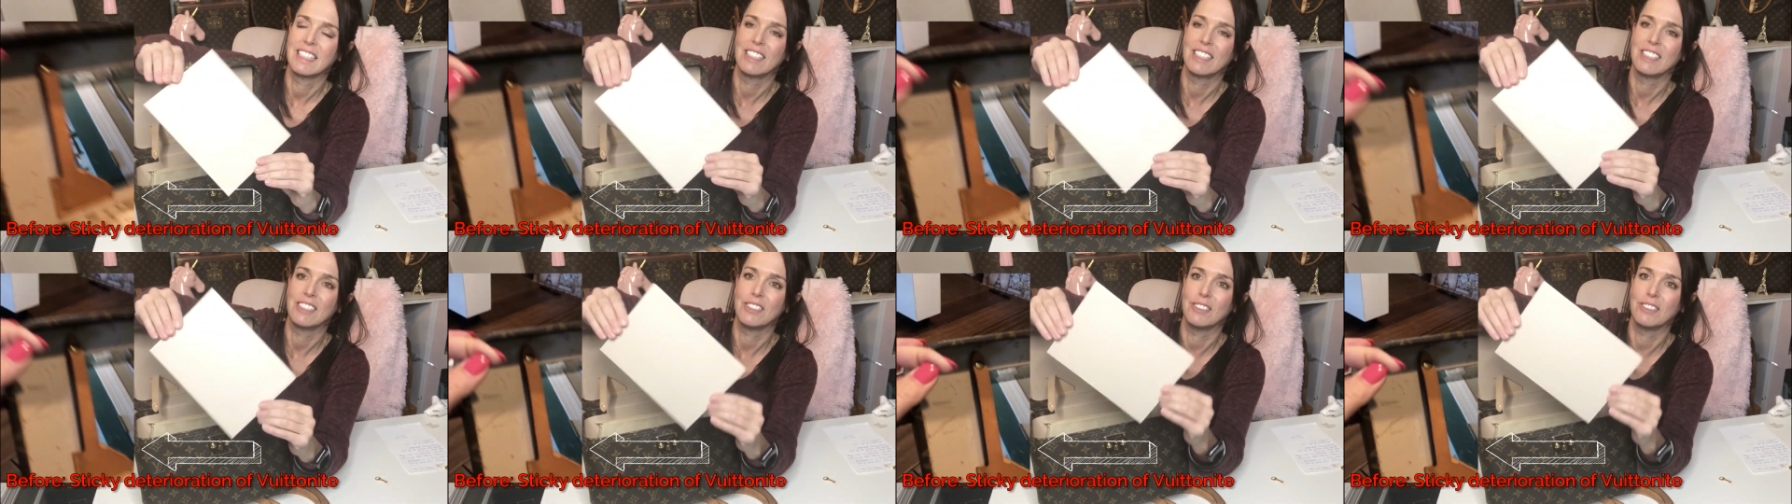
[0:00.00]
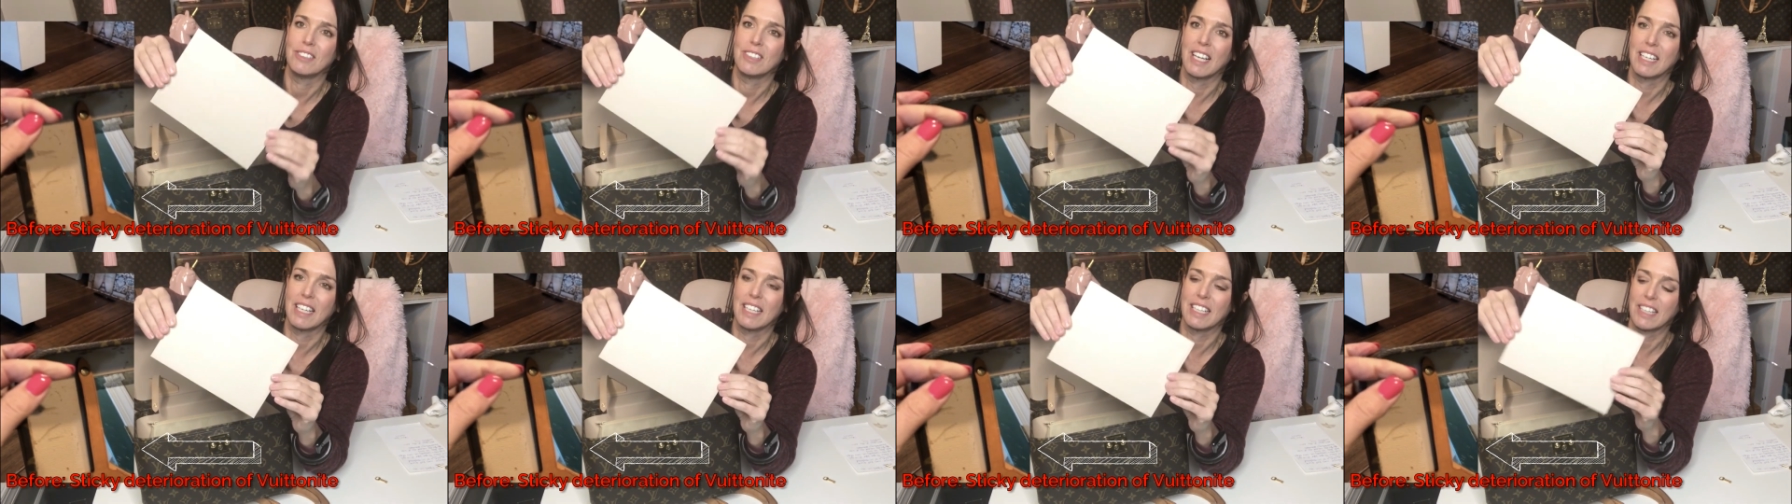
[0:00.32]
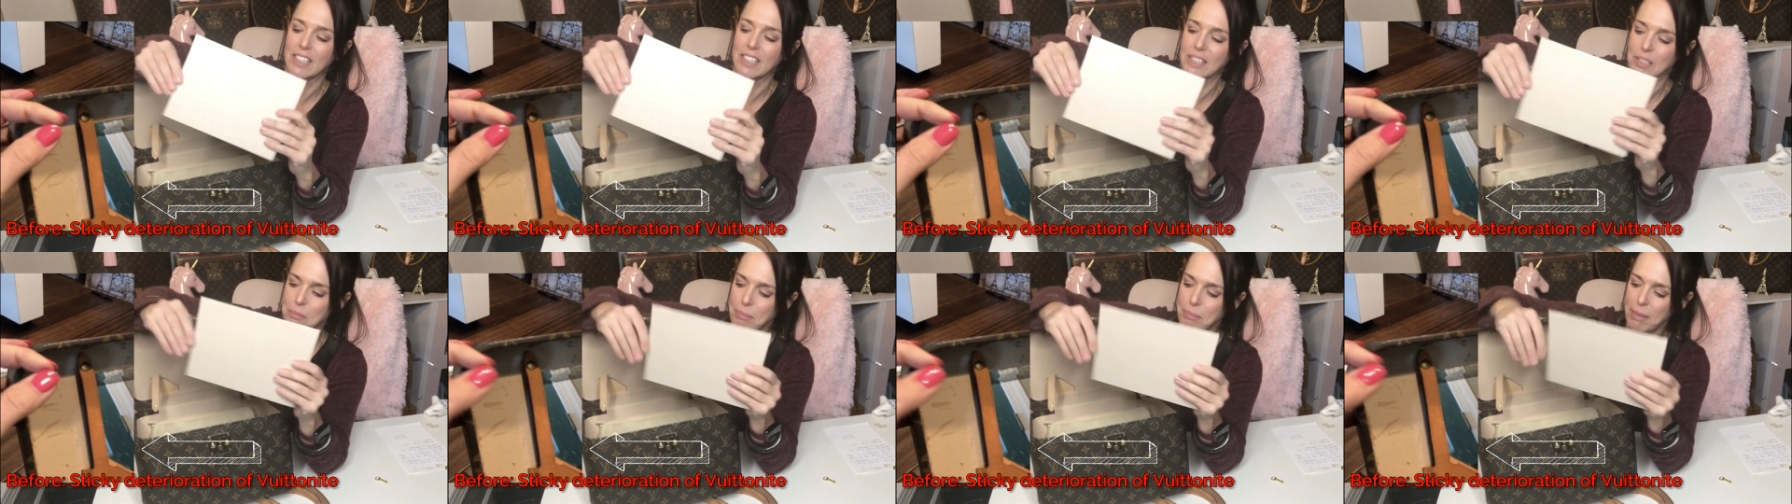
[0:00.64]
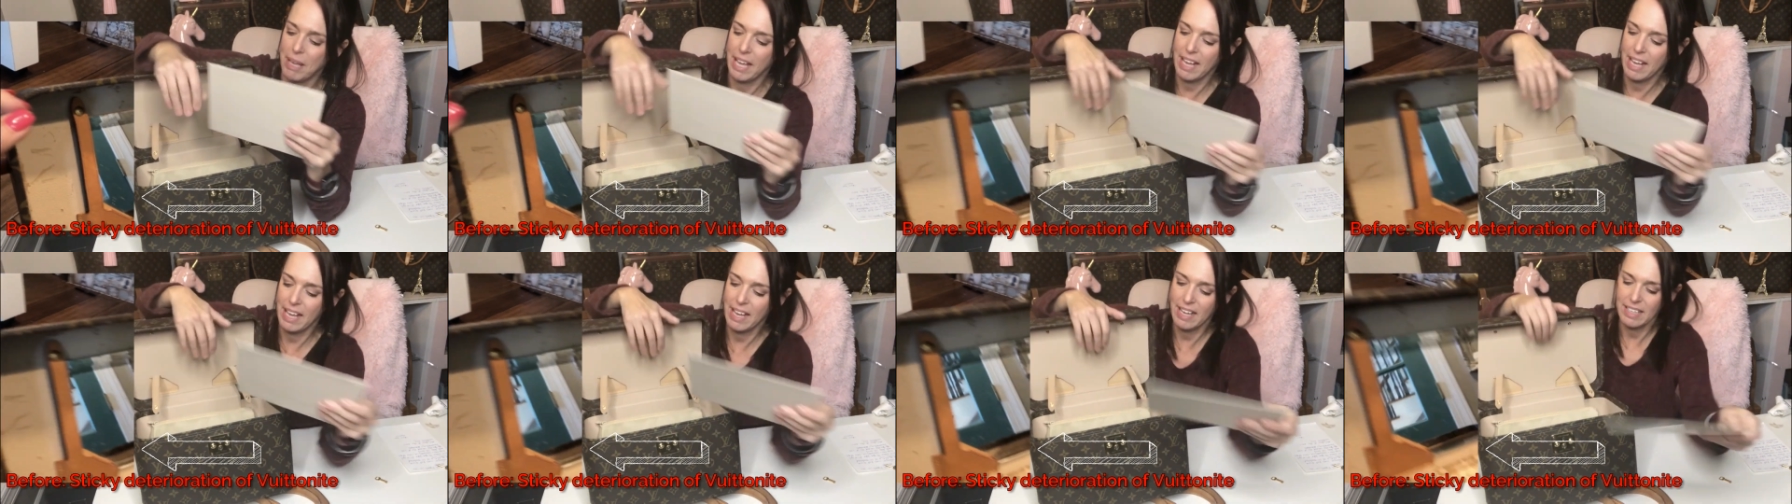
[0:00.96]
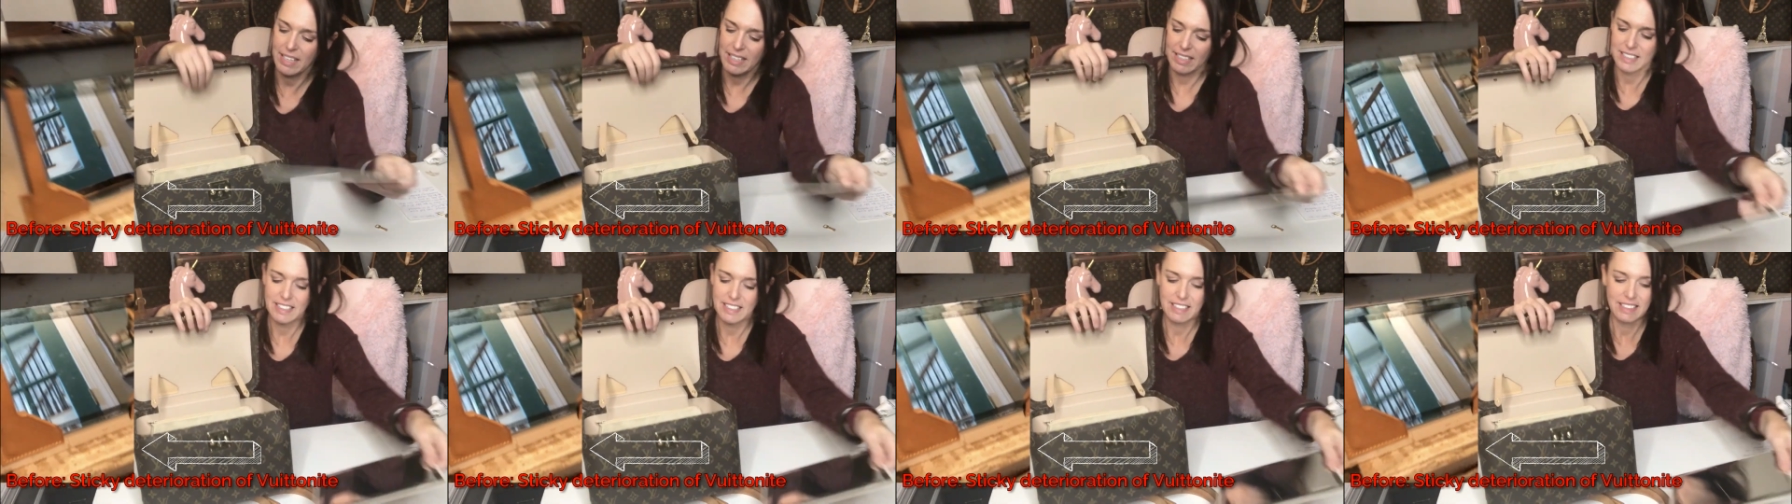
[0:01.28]
New lining on the
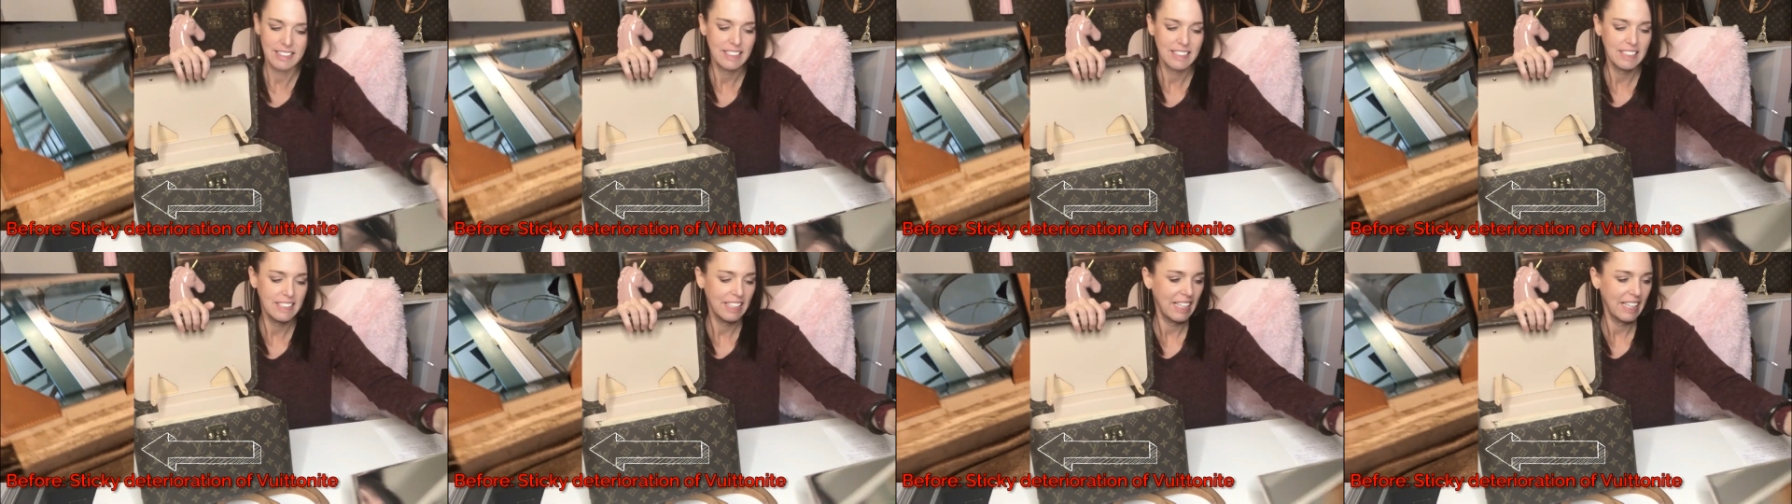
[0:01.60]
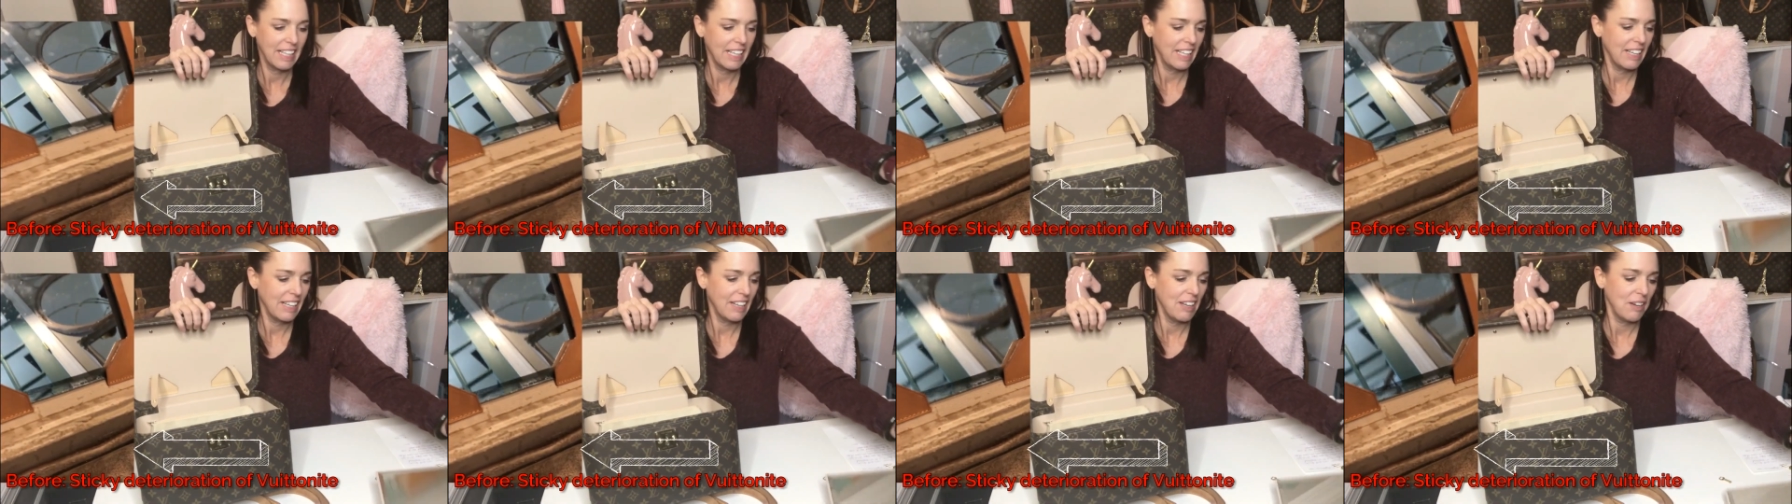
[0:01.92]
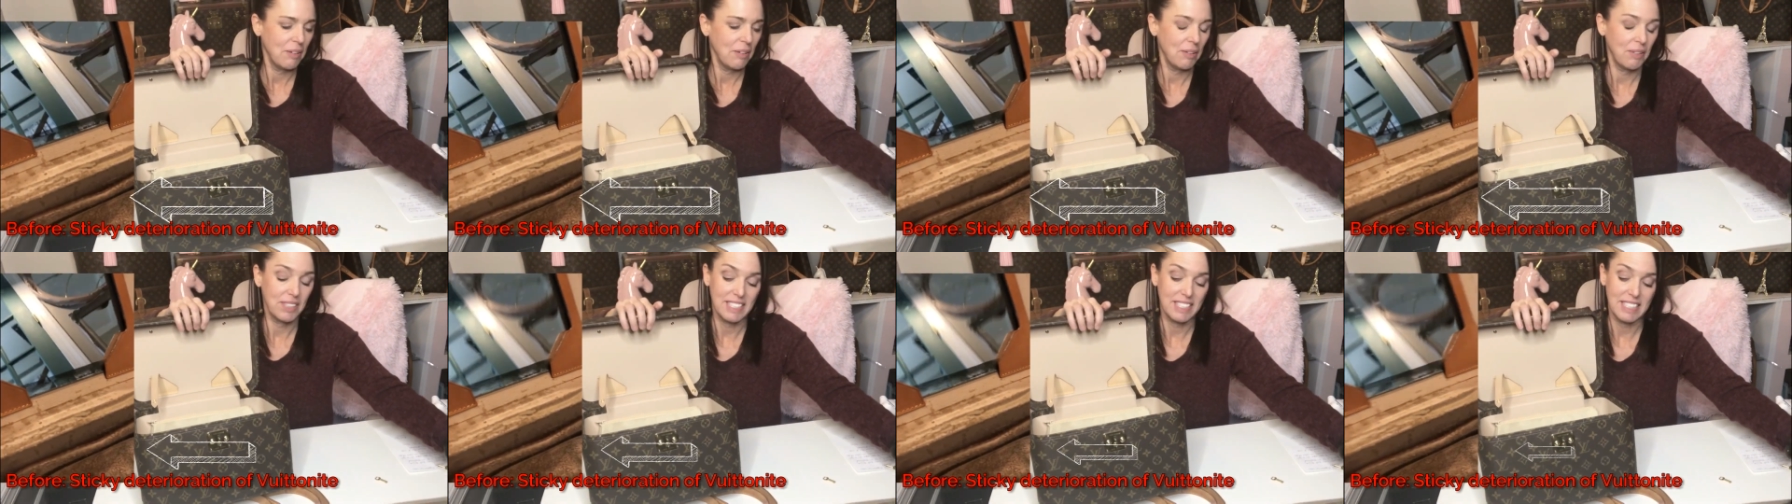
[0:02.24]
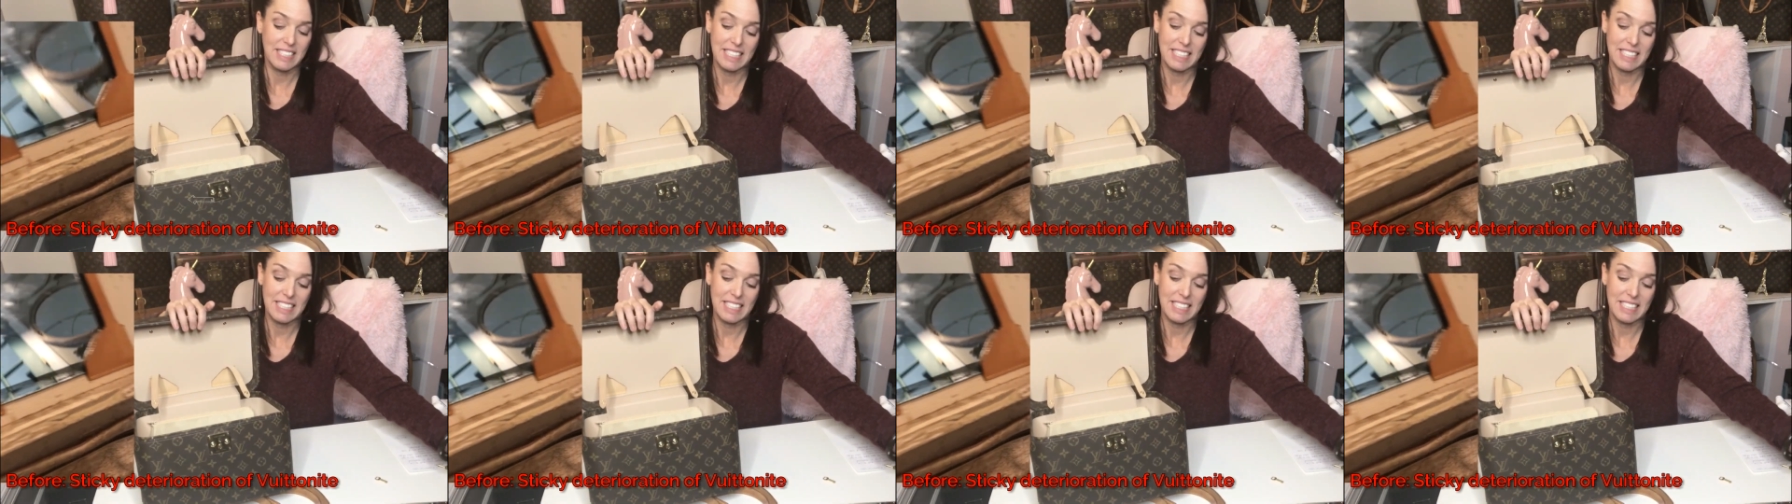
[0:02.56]
back. What's